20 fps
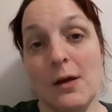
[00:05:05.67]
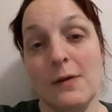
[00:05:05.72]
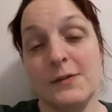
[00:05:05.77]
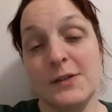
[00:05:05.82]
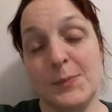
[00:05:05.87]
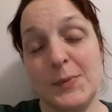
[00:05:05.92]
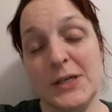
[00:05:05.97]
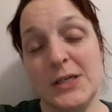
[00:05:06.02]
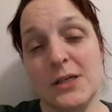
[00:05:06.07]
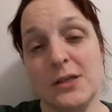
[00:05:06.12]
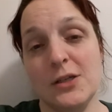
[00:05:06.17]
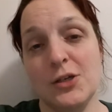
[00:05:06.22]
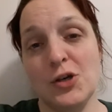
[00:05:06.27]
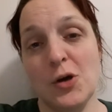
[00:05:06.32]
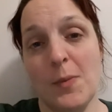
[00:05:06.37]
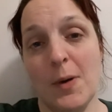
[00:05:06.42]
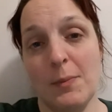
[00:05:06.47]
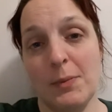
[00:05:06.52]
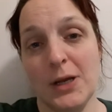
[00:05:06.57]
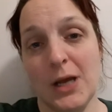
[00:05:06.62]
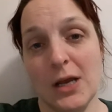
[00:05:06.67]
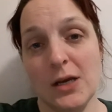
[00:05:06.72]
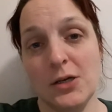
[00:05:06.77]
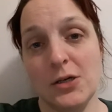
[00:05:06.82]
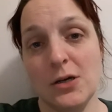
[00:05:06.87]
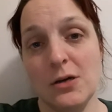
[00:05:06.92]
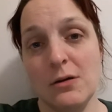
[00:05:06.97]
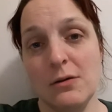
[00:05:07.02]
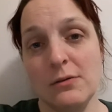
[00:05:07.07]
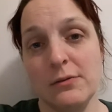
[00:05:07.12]
Submitted the job
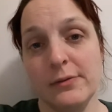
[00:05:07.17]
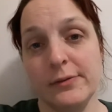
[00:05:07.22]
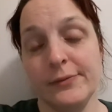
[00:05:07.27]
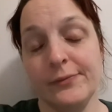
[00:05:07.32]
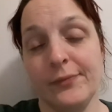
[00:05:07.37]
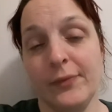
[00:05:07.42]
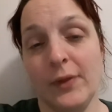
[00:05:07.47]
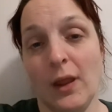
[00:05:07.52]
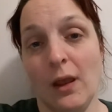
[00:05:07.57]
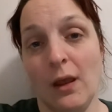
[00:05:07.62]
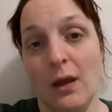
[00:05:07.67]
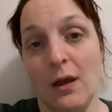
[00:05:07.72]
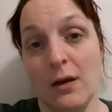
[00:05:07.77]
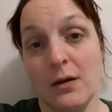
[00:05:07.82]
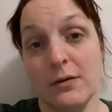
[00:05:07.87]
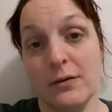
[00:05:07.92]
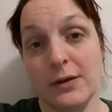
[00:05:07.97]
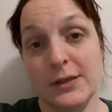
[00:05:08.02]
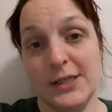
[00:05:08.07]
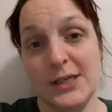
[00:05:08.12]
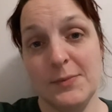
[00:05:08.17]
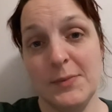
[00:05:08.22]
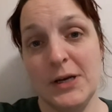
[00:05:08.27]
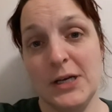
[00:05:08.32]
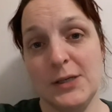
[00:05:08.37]
application 90